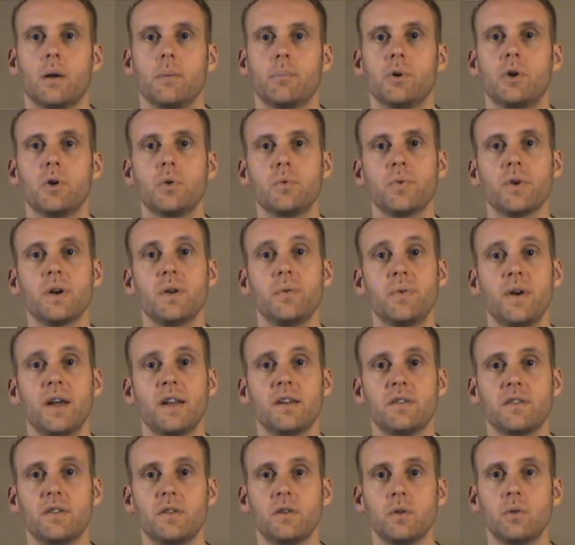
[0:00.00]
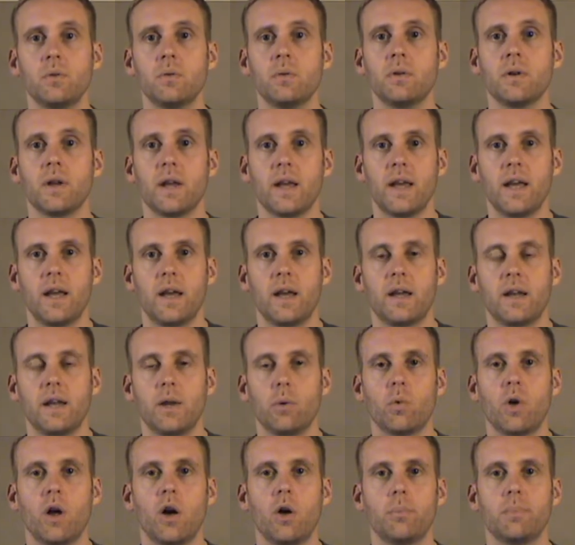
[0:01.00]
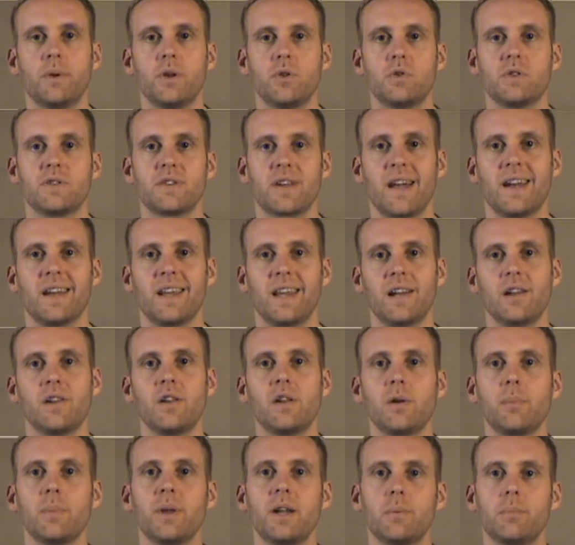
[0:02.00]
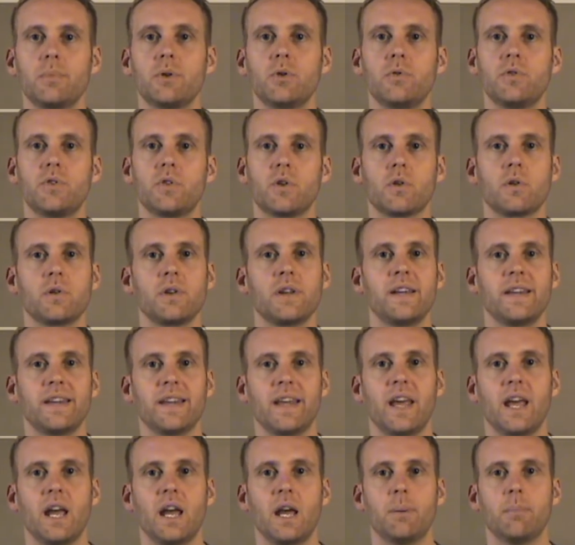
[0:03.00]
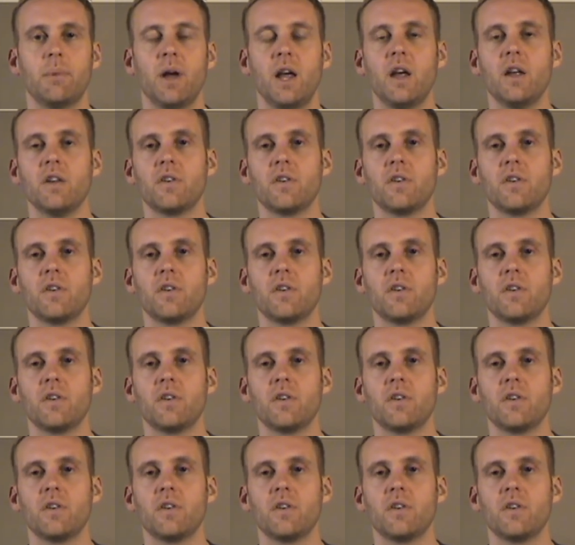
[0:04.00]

Good for defense too, and it will help you just kind of get a little bit of boost early in the game,